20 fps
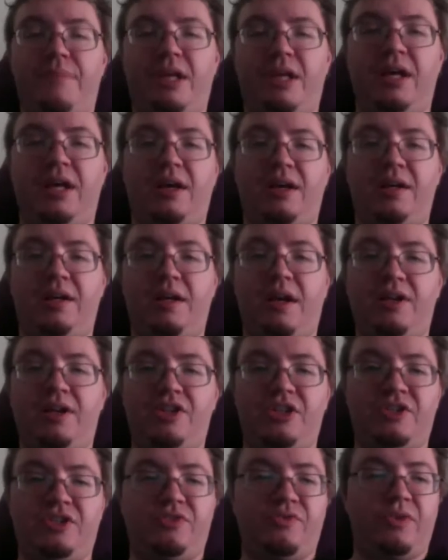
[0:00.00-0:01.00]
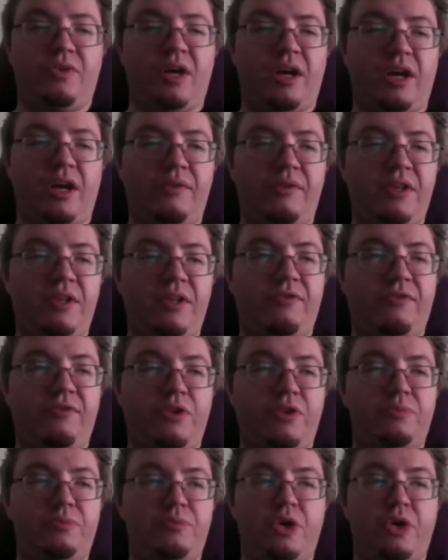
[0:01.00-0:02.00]
I, I just I read the
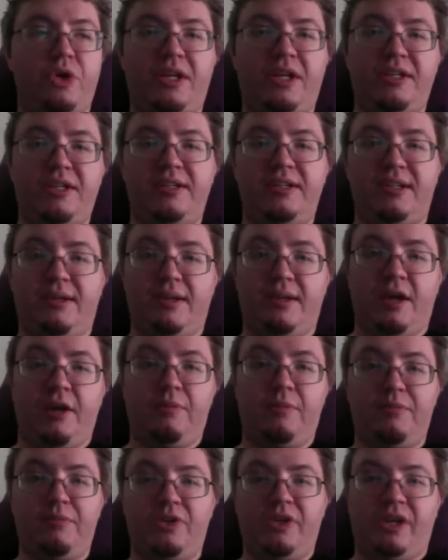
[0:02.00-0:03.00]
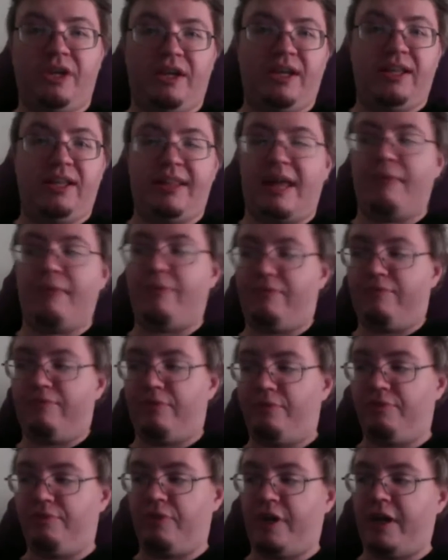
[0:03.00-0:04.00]
first book. He um, you can get that one
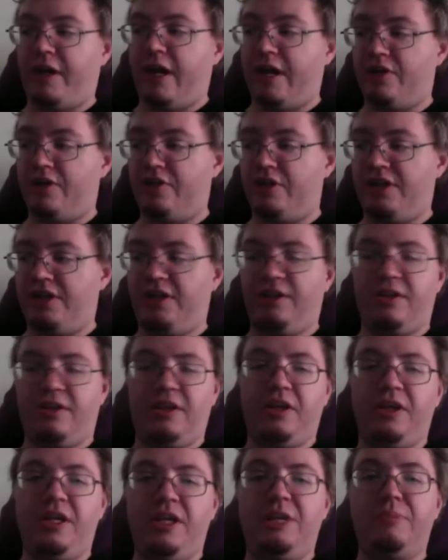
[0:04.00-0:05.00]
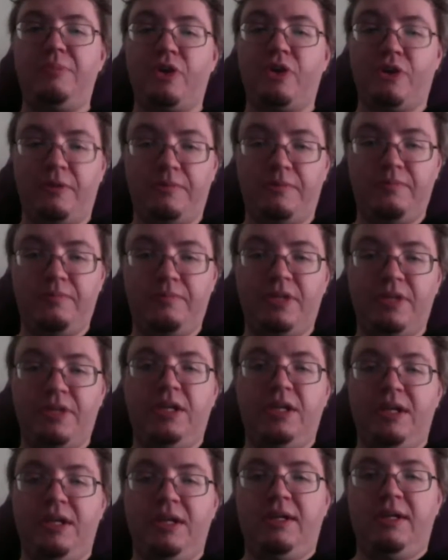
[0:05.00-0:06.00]
for free, actually, the ebook,
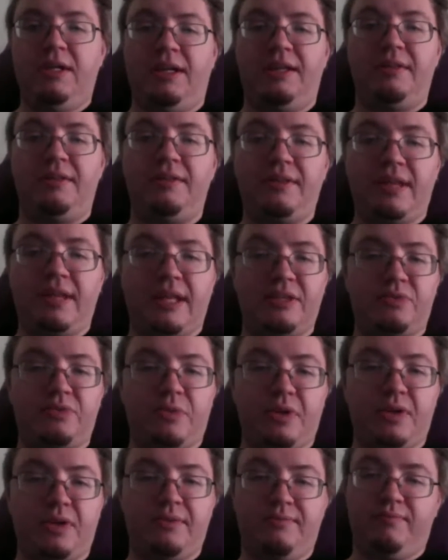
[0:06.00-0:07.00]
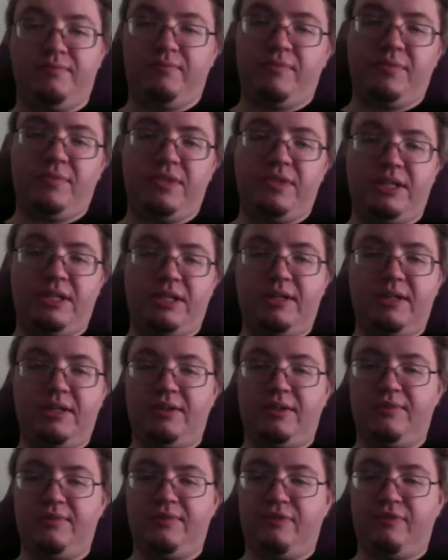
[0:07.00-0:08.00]
and that's what
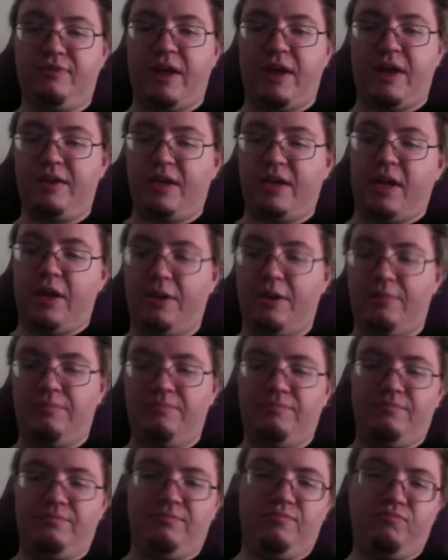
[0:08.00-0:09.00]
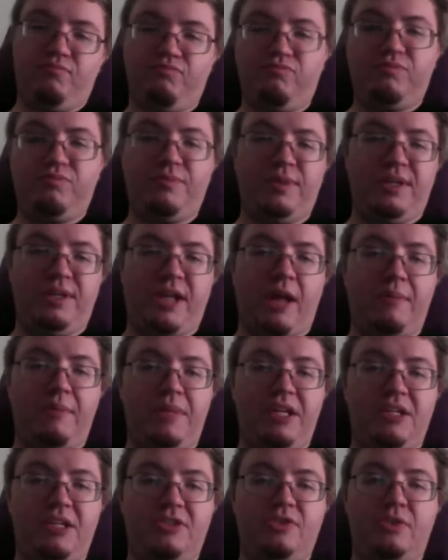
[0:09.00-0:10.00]
um got
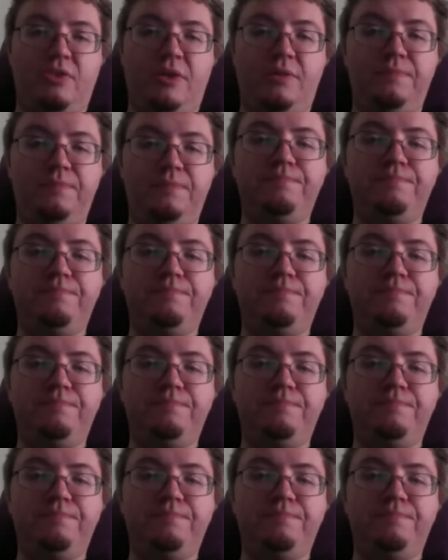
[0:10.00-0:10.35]
me into it.